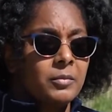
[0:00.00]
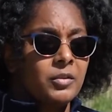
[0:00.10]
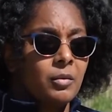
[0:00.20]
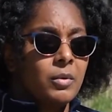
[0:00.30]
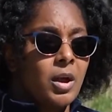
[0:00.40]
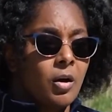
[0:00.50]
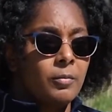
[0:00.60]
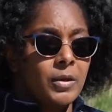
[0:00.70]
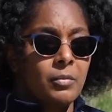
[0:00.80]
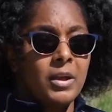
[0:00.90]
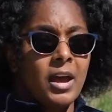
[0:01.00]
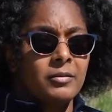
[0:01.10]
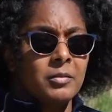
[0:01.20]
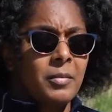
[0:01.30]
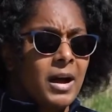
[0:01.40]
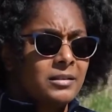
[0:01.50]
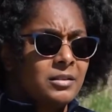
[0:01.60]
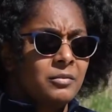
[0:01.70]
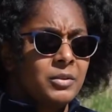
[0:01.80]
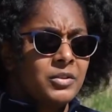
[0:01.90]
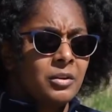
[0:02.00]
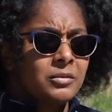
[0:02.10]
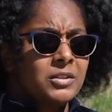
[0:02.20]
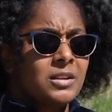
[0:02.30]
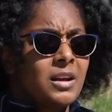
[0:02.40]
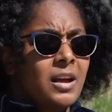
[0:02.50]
So we hope that we have some positive results.